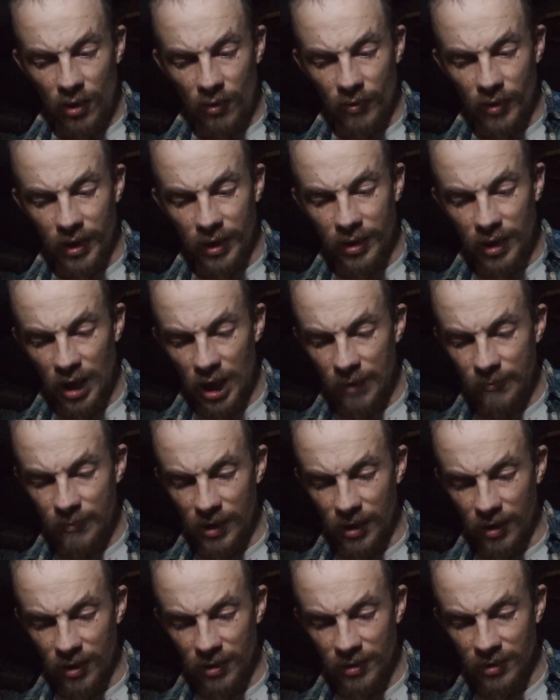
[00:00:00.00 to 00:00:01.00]
When I came
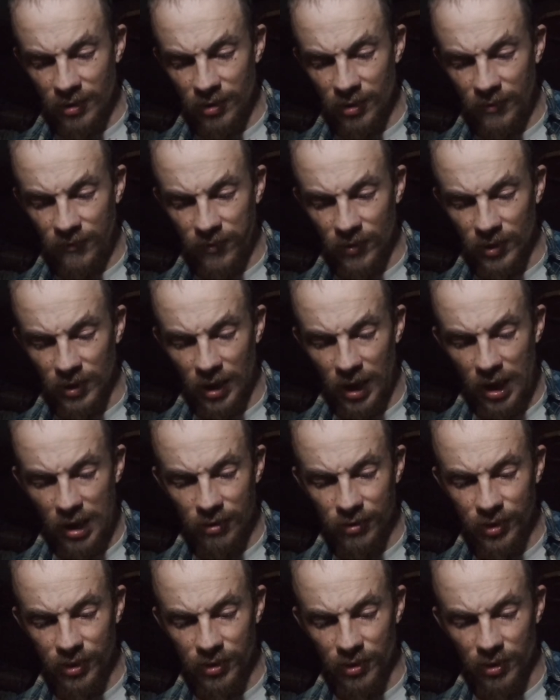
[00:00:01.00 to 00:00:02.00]
here to look for a
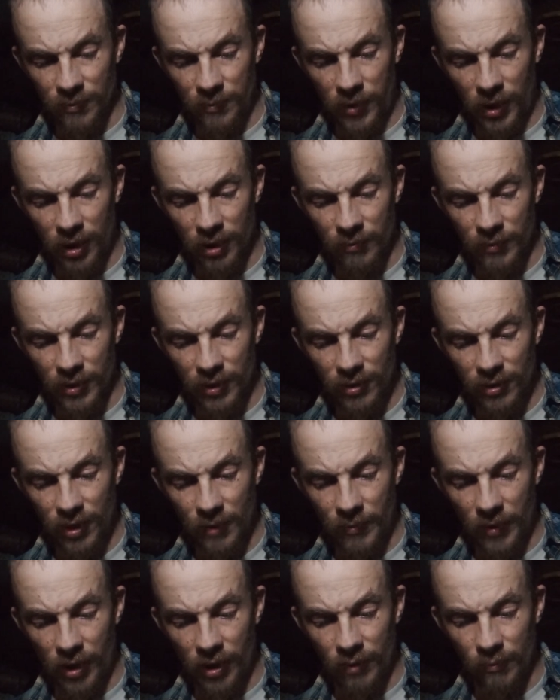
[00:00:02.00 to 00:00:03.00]
house or apartment
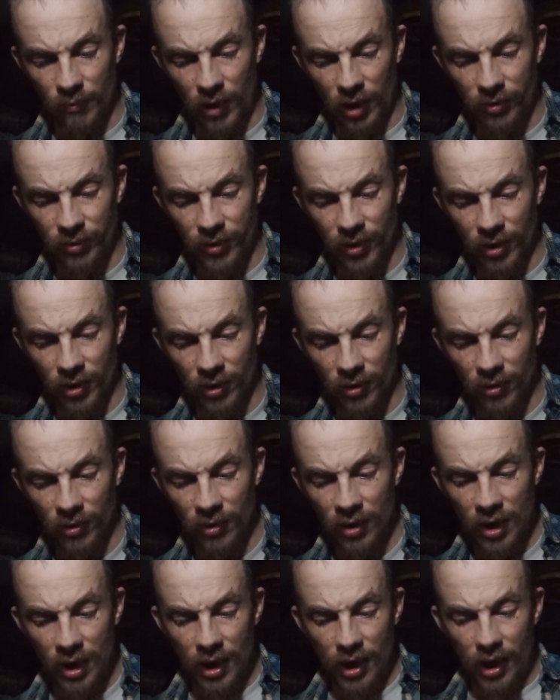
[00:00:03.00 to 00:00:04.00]
about a month ago,
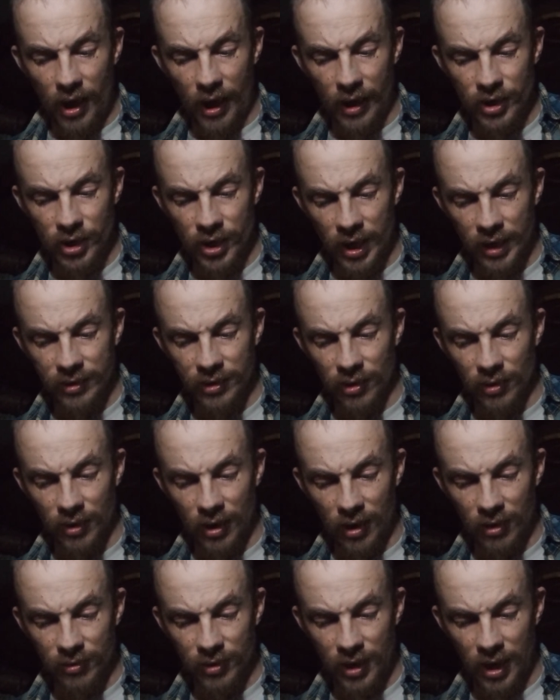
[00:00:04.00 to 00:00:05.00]
I checked
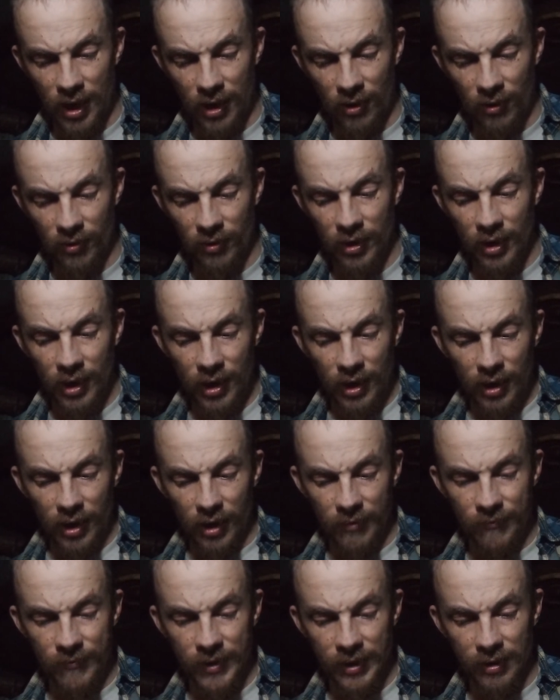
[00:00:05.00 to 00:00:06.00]
around town
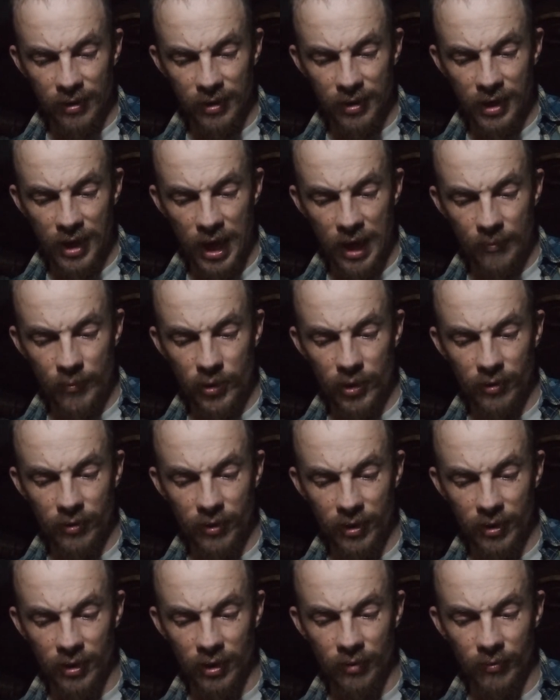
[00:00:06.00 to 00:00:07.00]
and figured Capitol
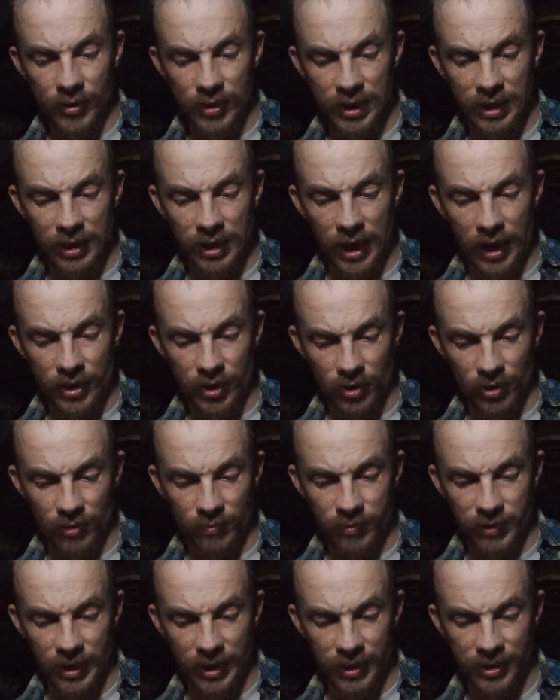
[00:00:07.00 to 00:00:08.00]
Hill was the logical
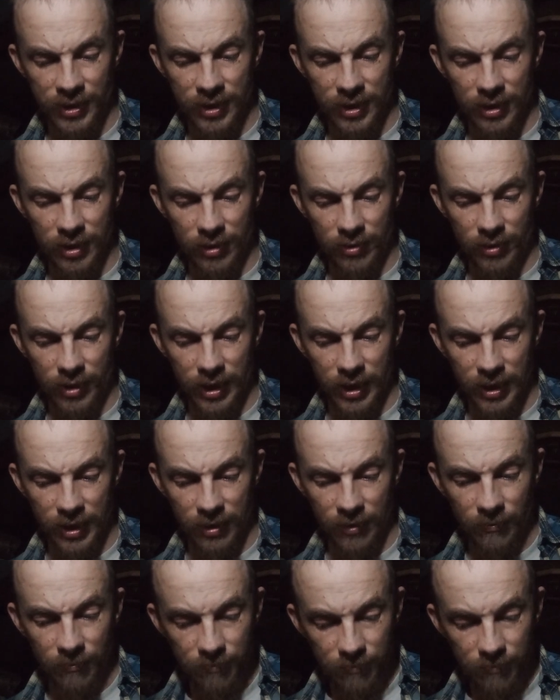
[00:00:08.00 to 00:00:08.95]
place to locate.